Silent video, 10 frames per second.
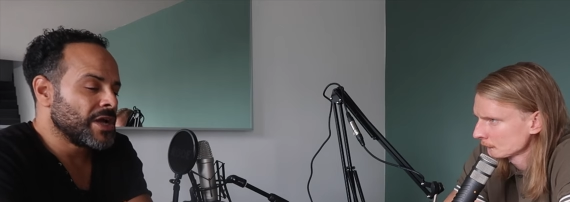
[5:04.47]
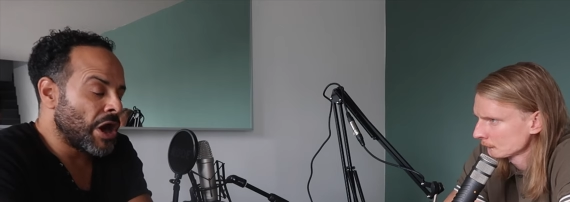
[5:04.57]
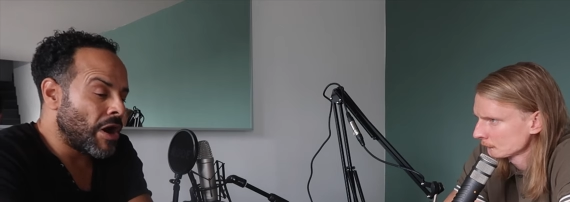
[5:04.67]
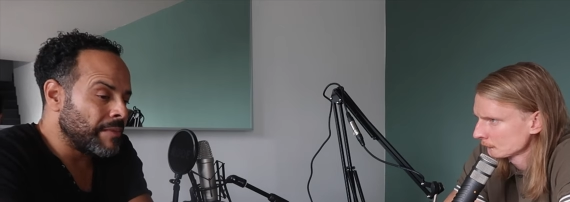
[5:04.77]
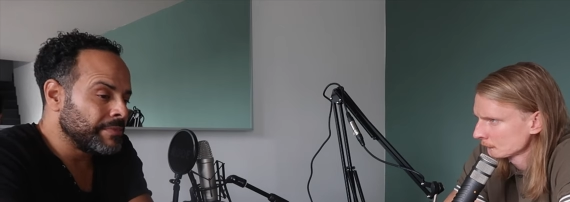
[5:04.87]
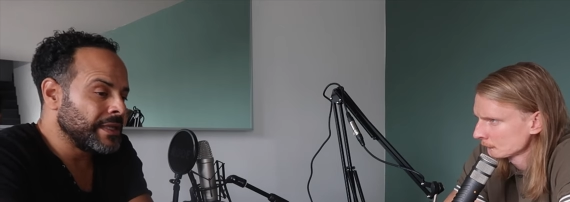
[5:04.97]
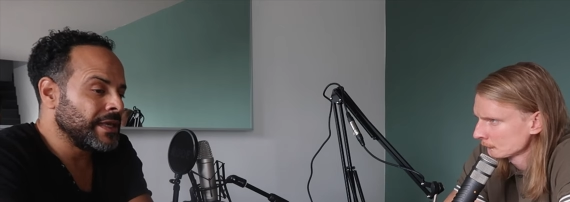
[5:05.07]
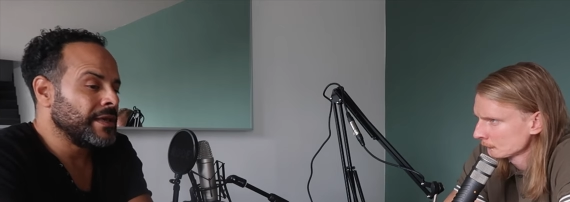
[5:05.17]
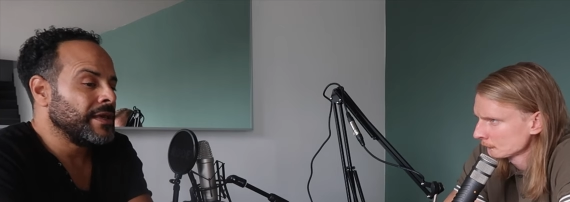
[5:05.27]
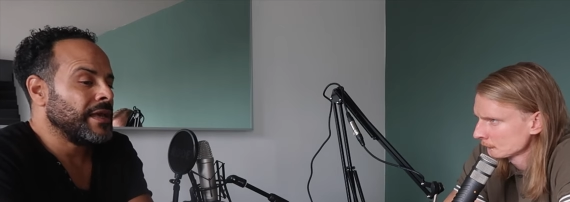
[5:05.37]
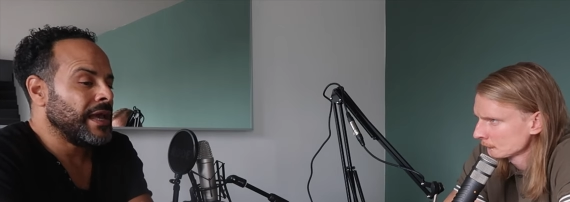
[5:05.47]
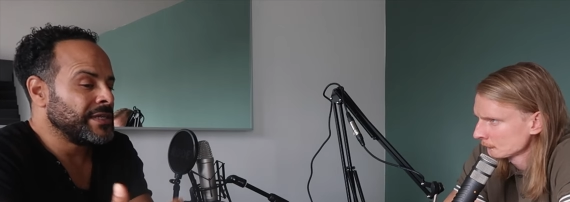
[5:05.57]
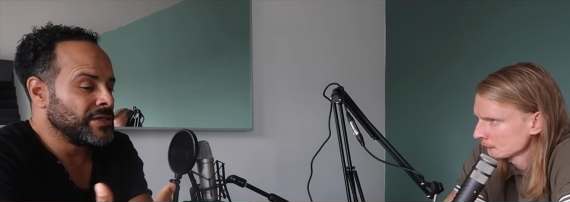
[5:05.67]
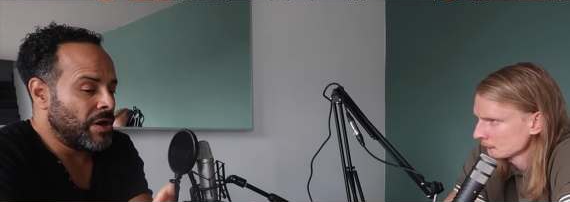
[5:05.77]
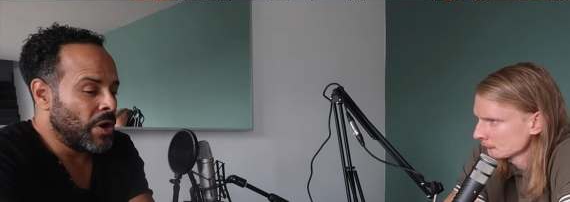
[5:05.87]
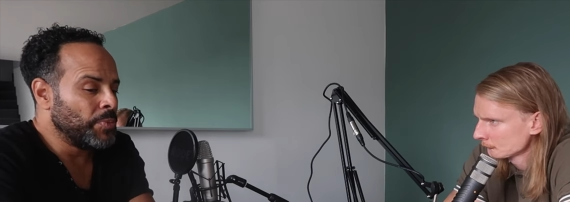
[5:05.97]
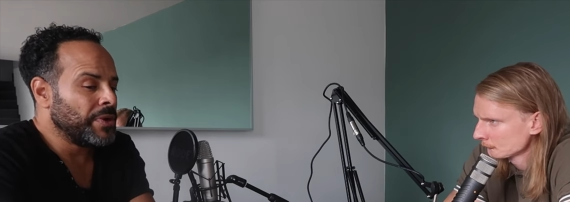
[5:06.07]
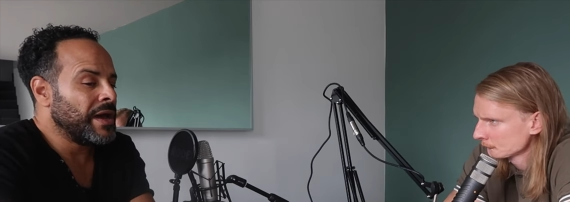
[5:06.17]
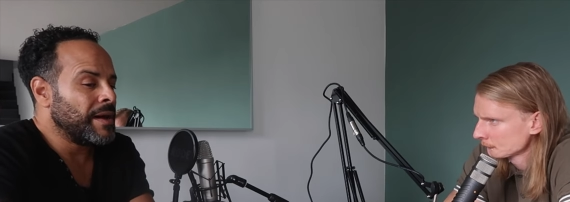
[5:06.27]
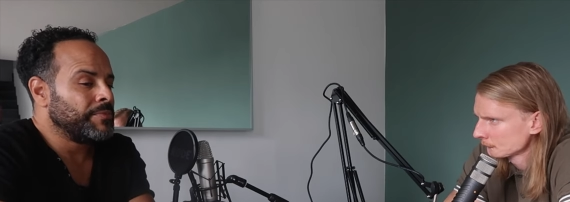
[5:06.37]
Speaker 1: calmly, and to
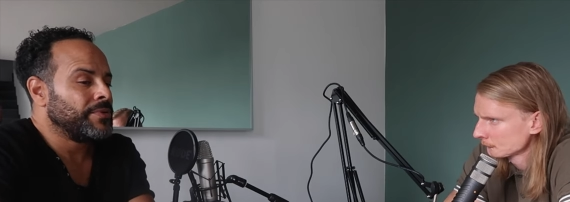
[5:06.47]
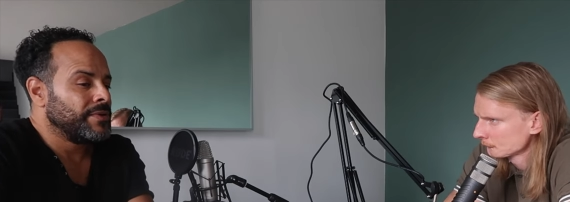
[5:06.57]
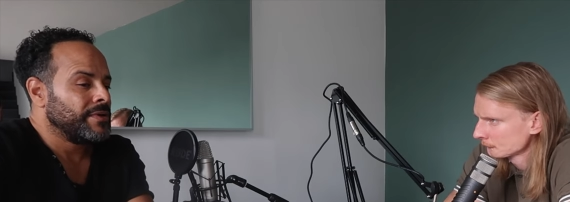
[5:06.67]
open up